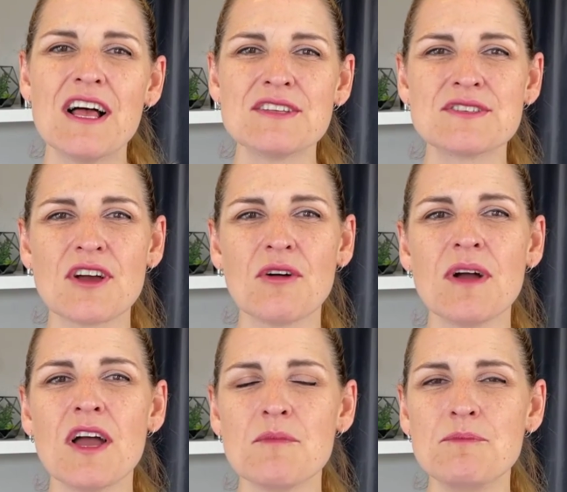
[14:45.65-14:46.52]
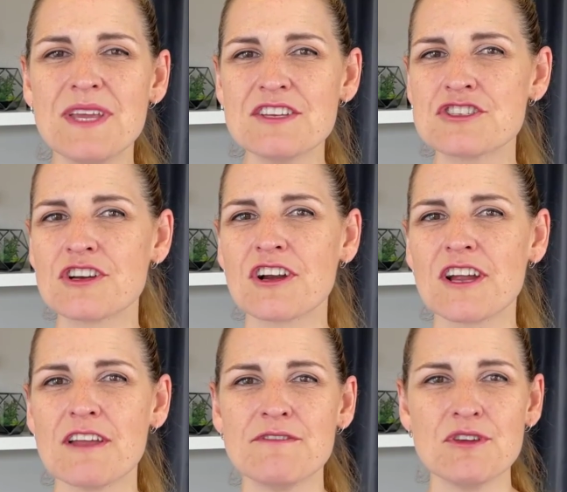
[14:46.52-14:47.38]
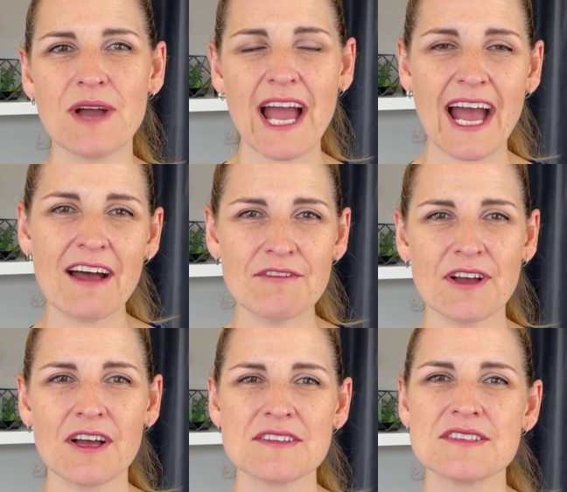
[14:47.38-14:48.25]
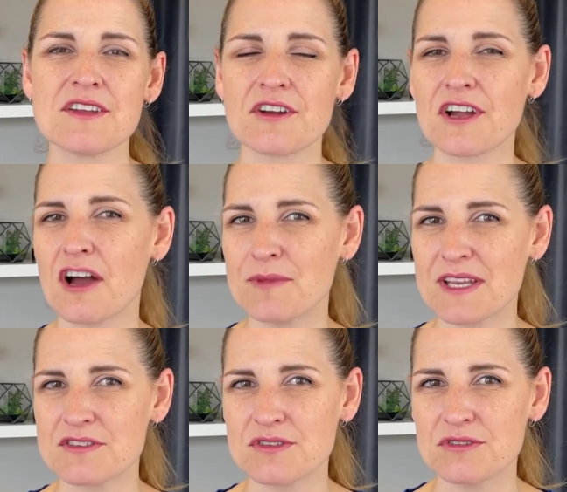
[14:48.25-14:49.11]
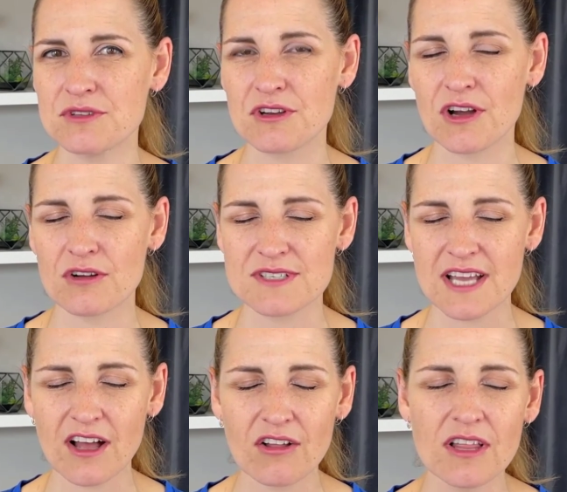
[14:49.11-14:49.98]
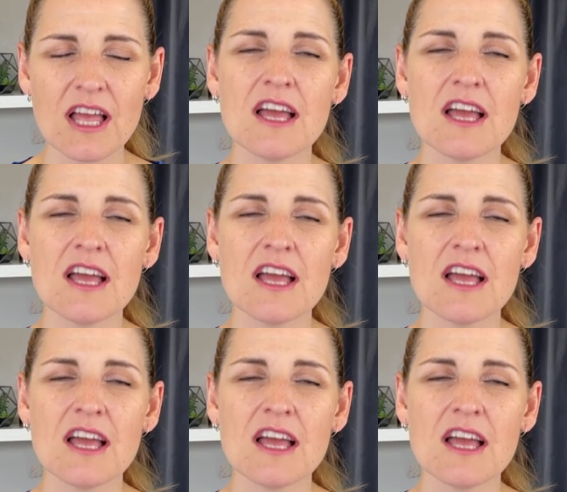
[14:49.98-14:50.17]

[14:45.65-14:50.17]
So be sure if you have a sitter coming to your hotel,